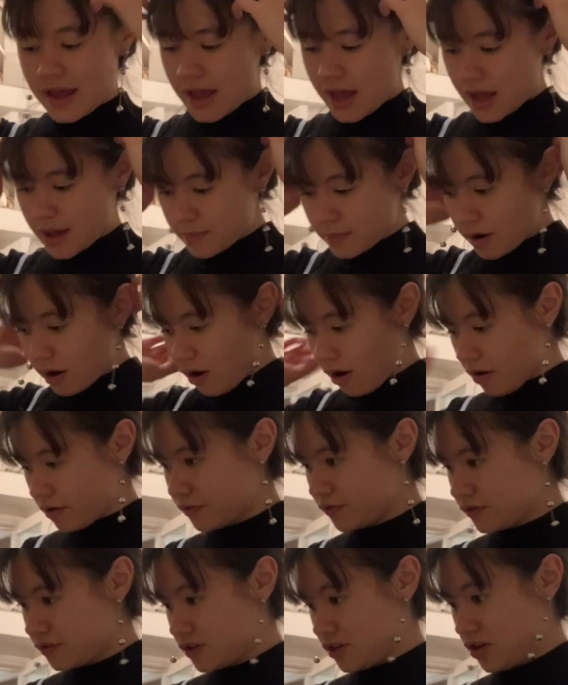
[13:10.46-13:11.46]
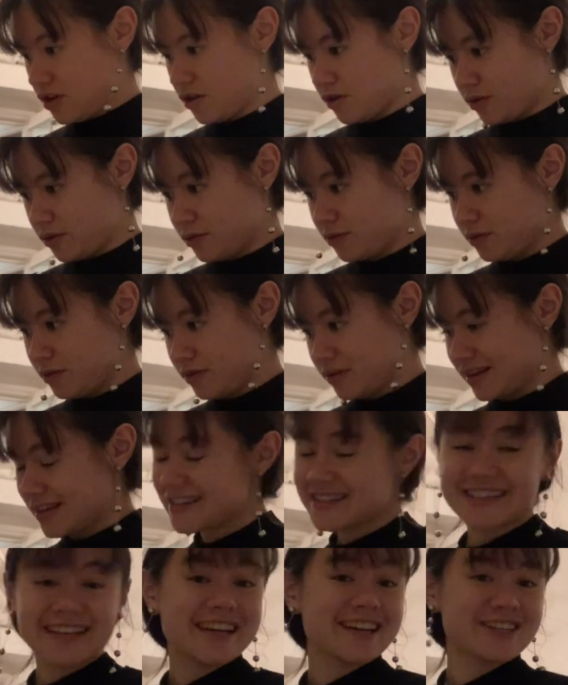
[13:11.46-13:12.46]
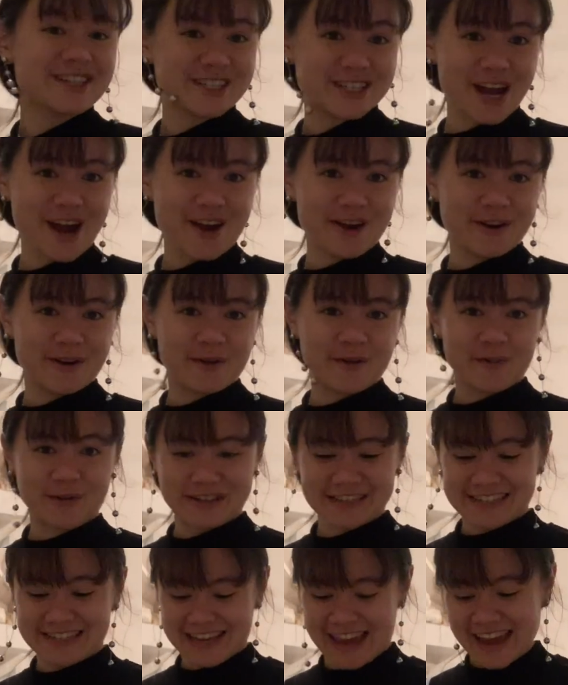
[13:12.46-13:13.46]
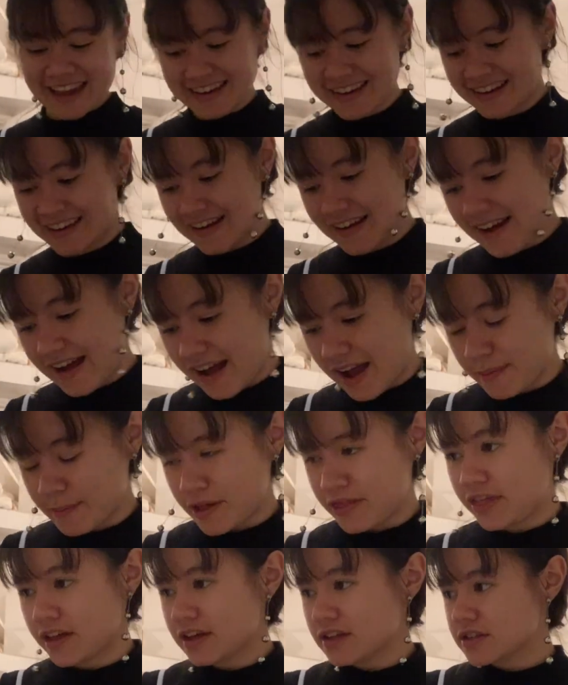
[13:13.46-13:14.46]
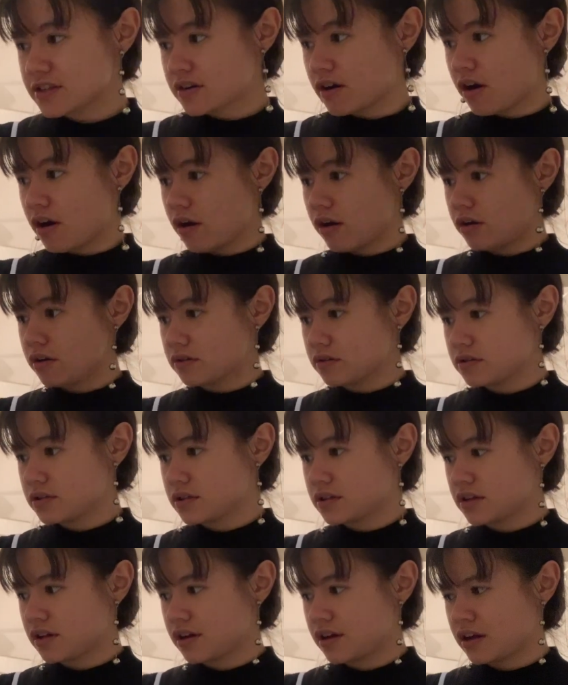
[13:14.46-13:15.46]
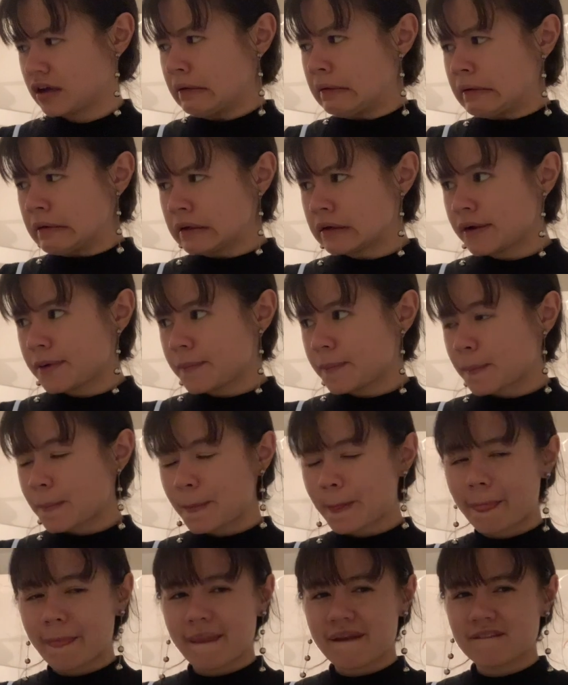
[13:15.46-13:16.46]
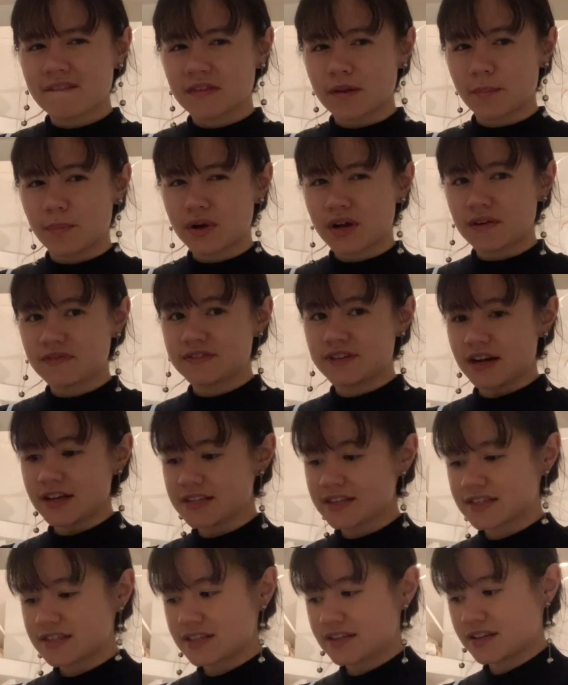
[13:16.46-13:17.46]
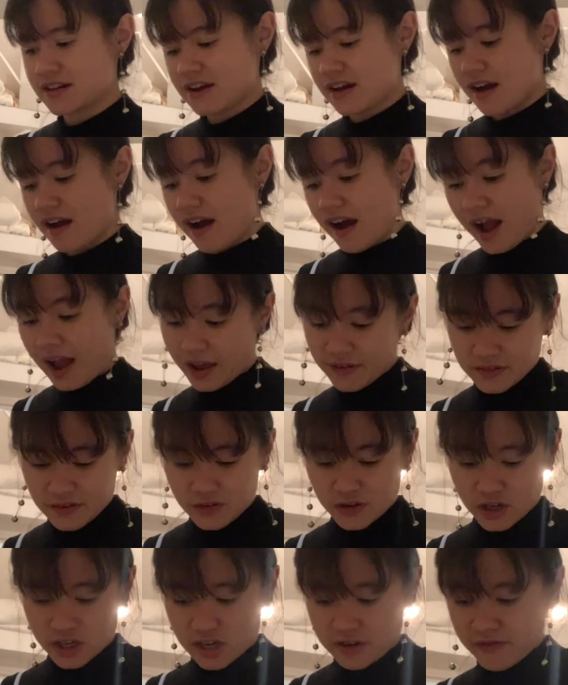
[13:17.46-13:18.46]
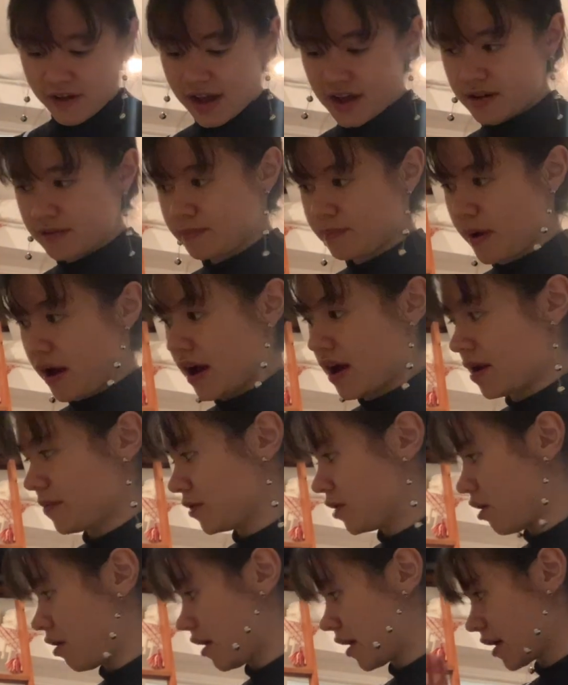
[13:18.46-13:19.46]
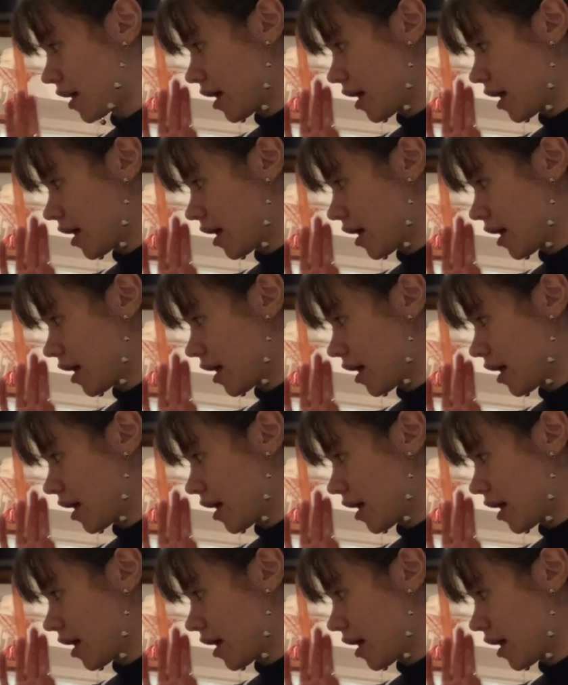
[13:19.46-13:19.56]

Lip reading: am off to see a show once again. I think it's called The Book of Dust. I've never heard of it, but I'm going